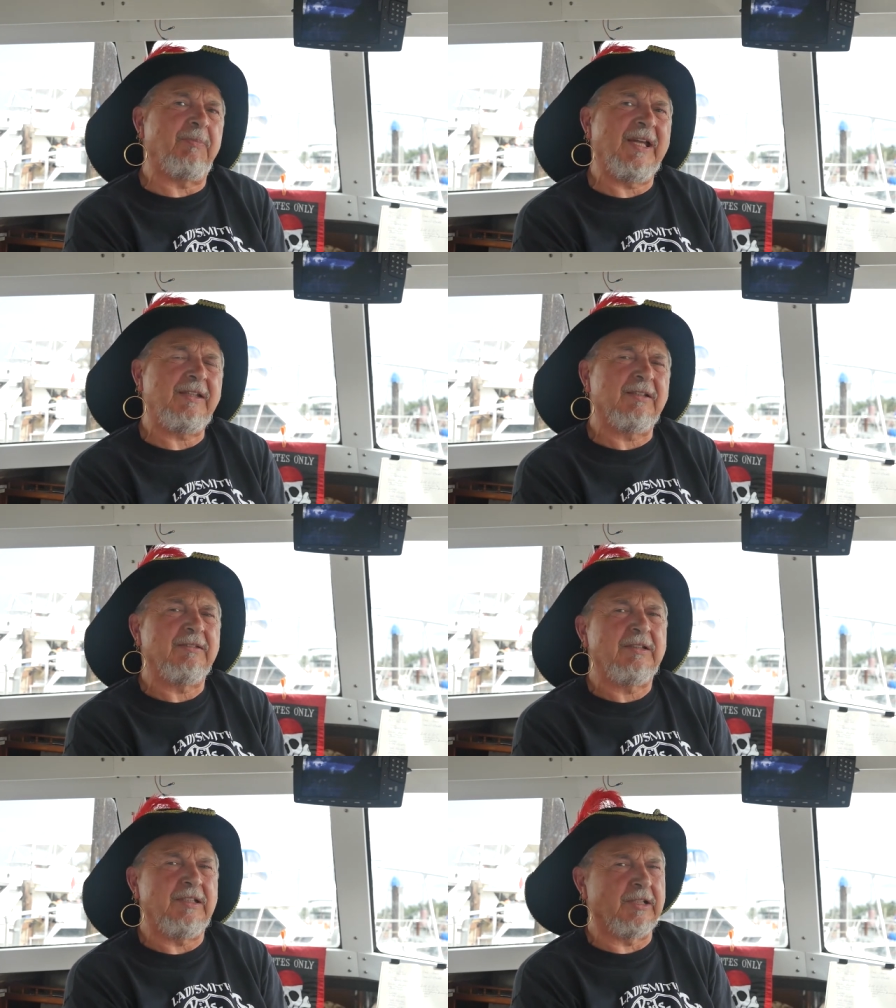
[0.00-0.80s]
a pet,
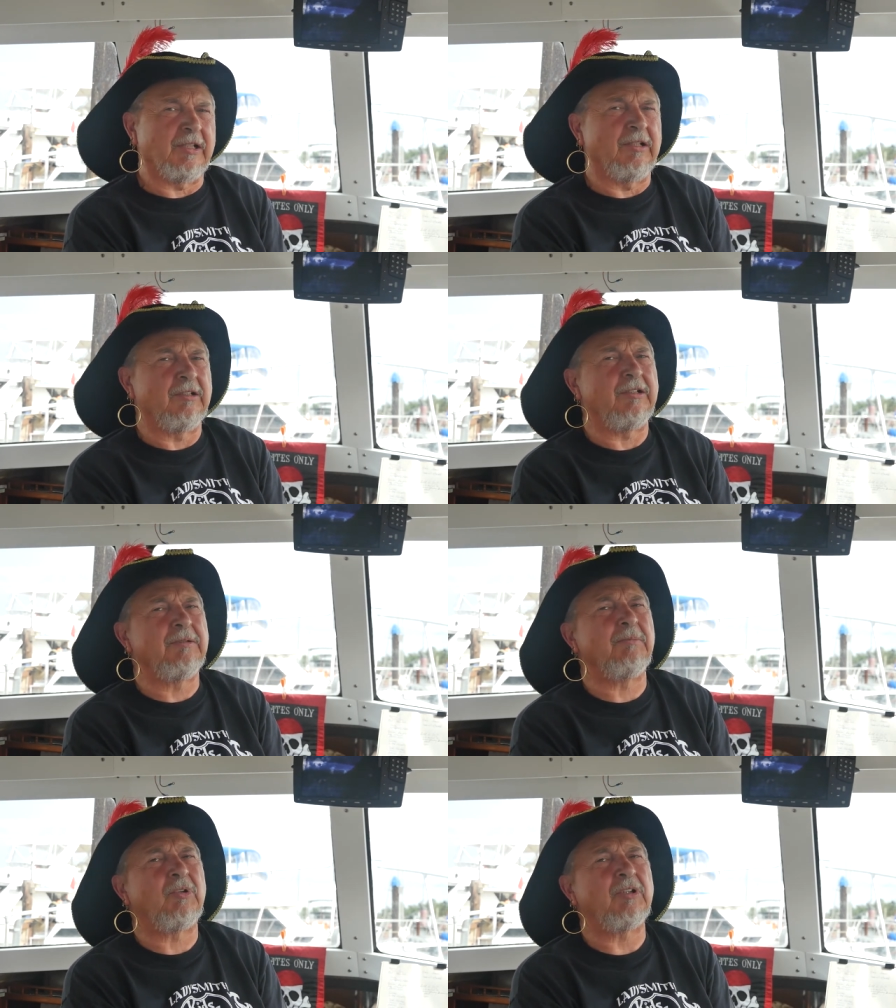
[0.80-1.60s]
and you're gonna
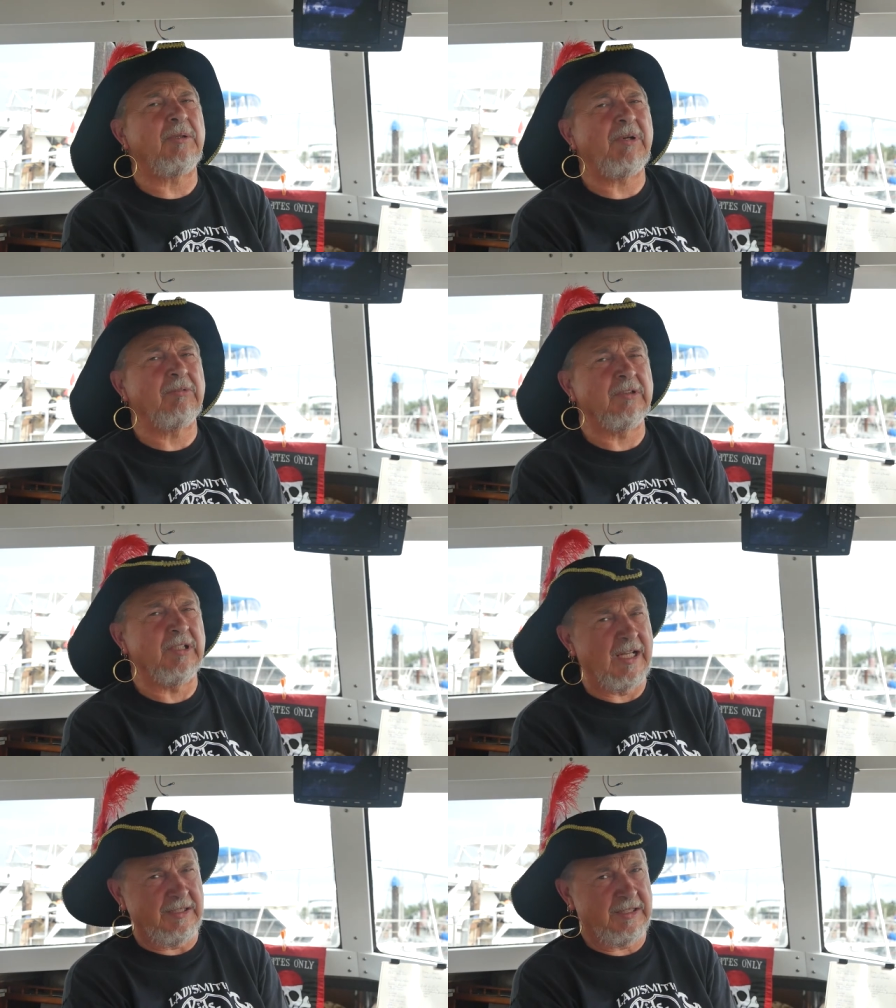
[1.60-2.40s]
learn more about
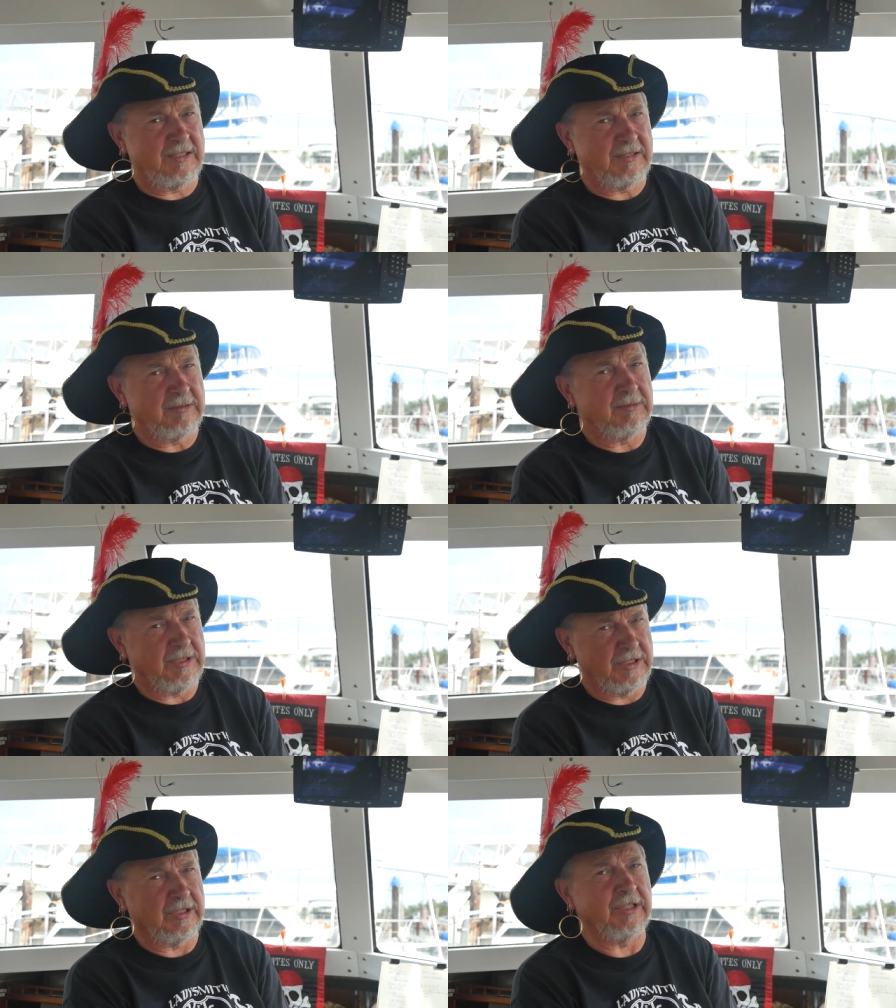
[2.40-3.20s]
knots,
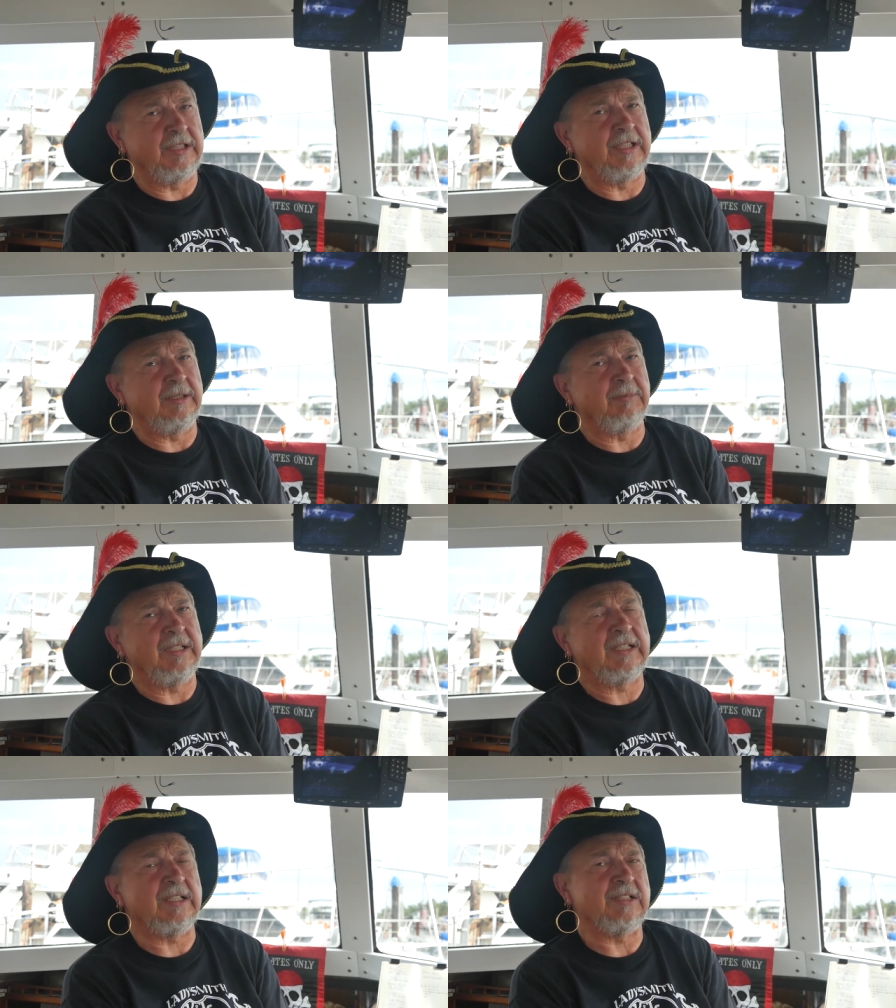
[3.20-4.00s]
which is a good thing
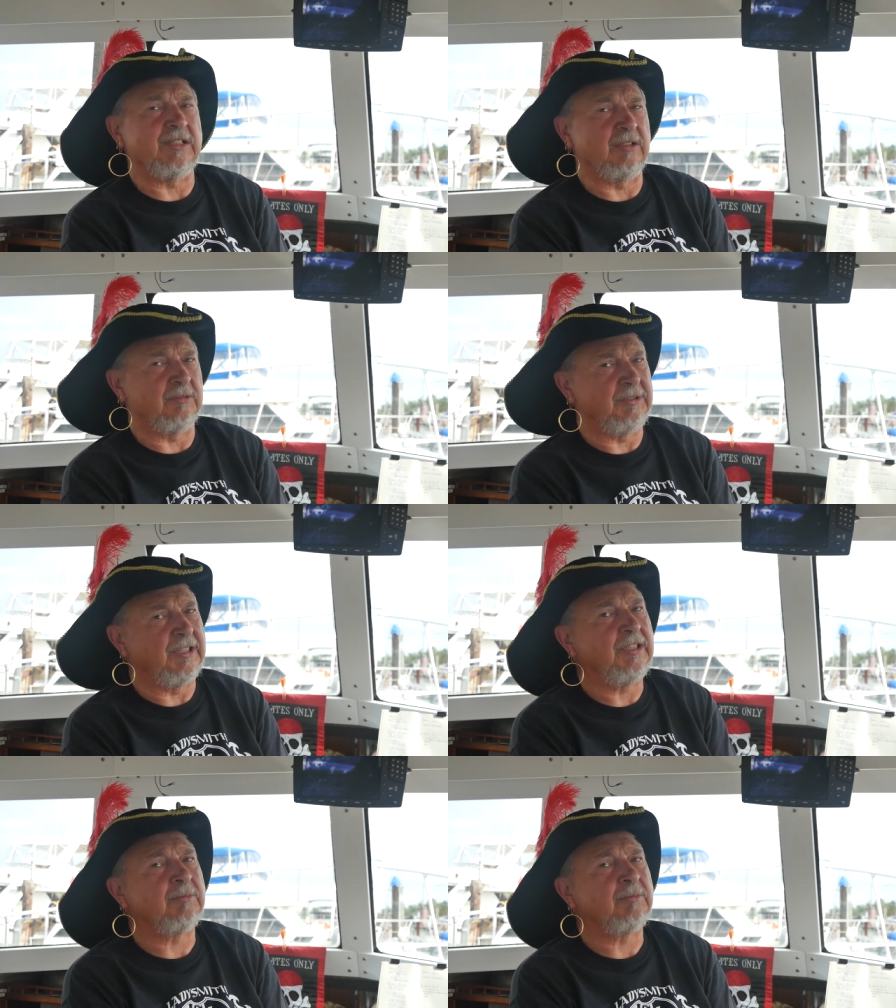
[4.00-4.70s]
because they're really